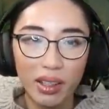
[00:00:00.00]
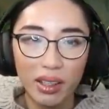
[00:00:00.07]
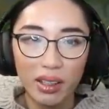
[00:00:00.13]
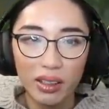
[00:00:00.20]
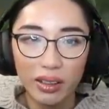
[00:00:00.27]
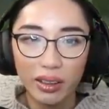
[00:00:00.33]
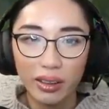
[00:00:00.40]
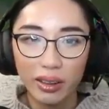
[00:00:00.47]

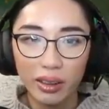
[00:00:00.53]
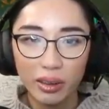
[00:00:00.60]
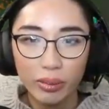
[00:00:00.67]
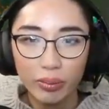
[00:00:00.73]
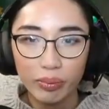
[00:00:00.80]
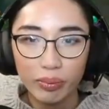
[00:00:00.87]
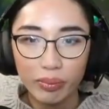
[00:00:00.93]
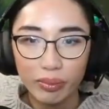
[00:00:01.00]

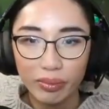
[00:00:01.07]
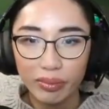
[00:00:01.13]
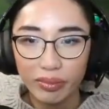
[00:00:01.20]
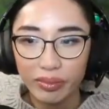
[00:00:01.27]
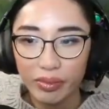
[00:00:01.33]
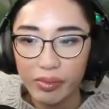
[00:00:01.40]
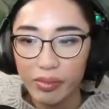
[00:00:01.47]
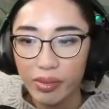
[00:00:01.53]

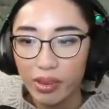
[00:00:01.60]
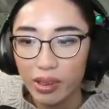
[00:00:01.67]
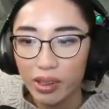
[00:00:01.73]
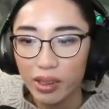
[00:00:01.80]
Nobody speaks.